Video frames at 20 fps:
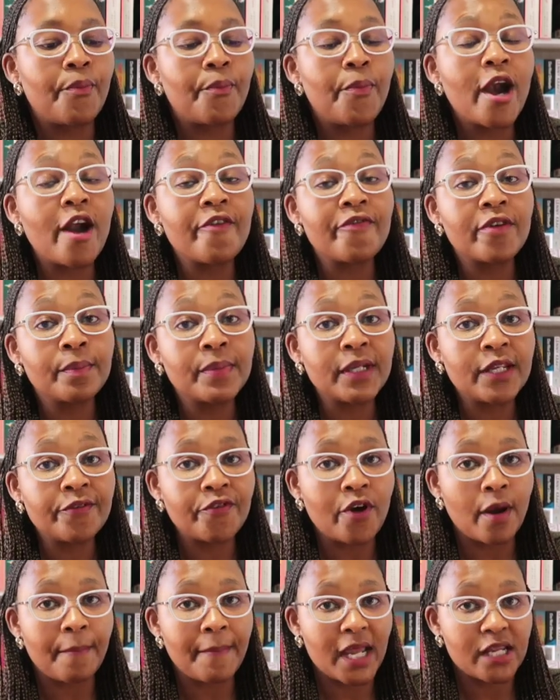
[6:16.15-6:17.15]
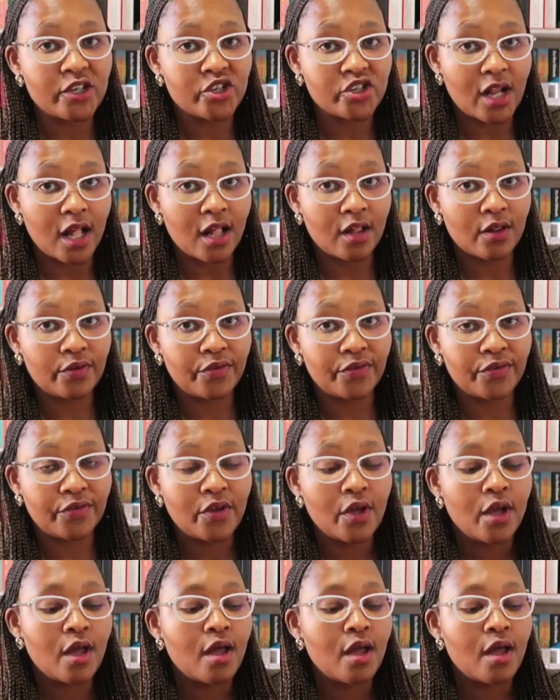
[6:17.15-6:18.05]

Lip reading: preferably from my shelf,